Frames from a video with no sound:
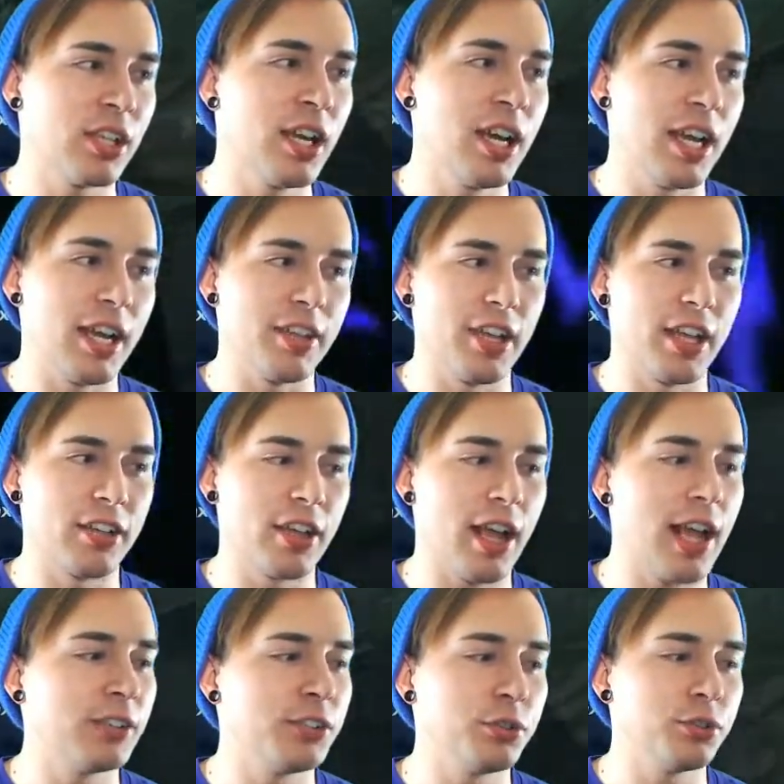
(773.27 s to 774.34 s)
And then,
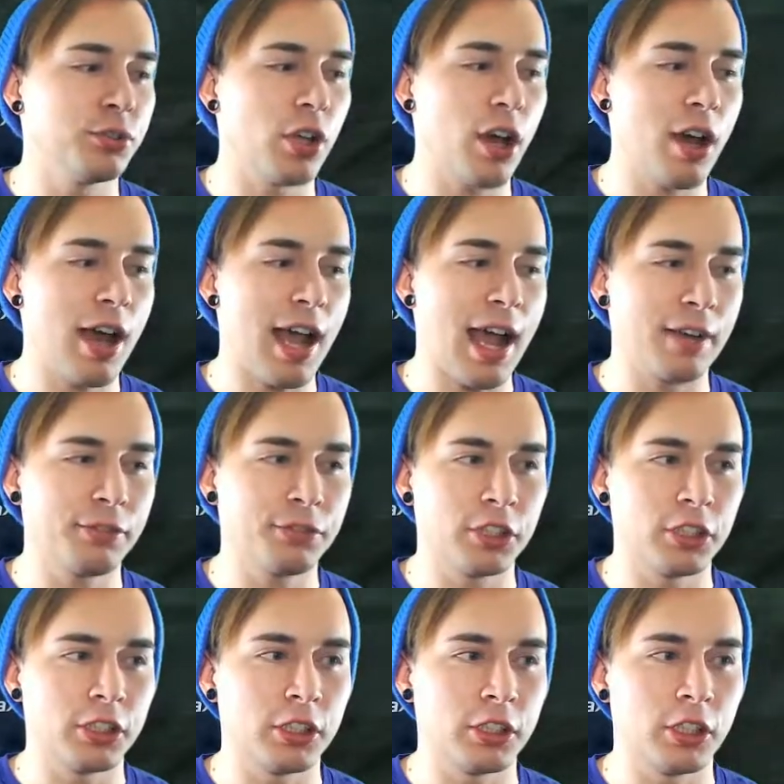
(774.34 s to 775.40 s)
as you saw,
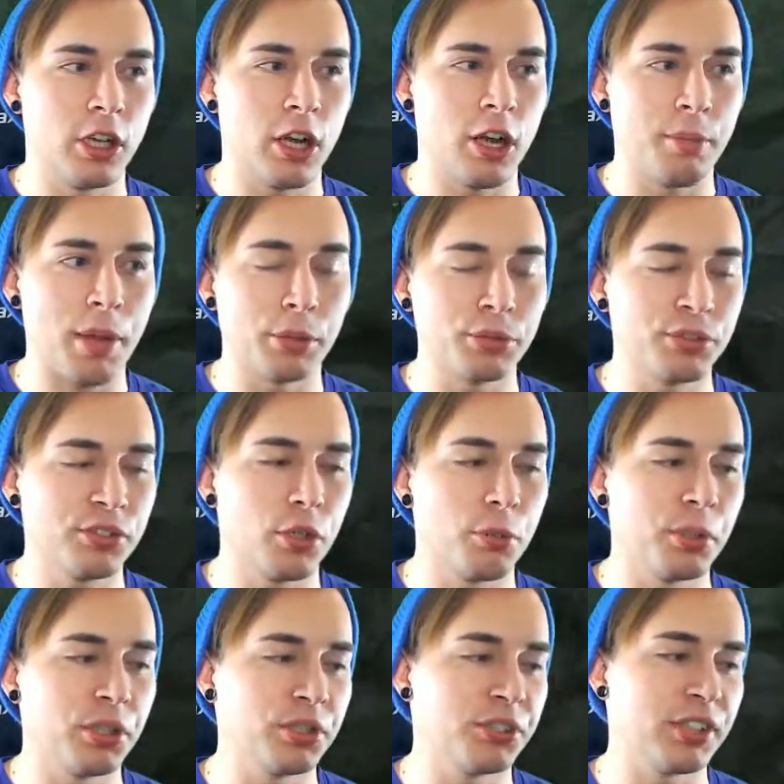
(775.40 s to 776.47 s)
after I was still
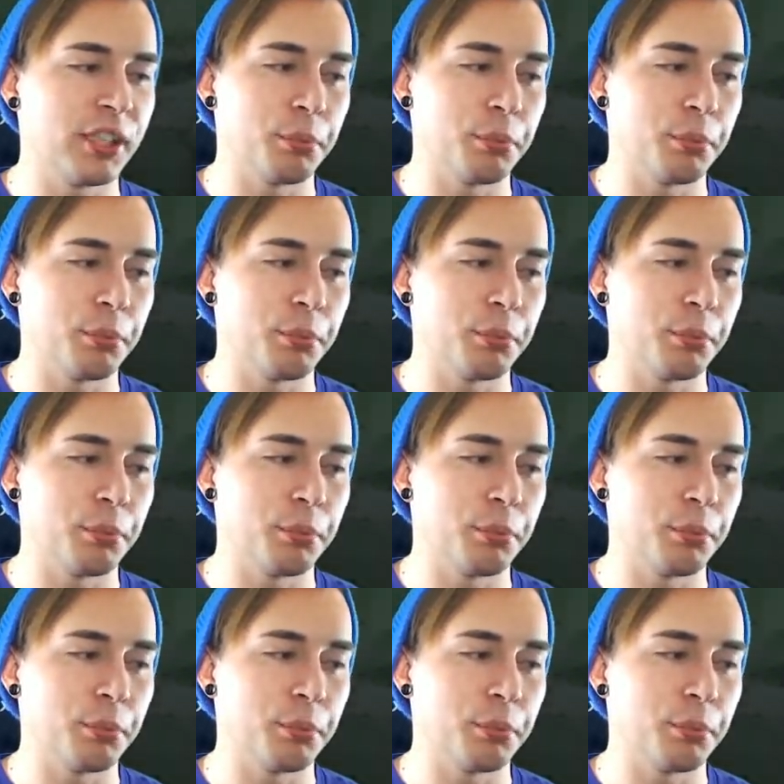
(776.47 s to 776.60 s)
bursting,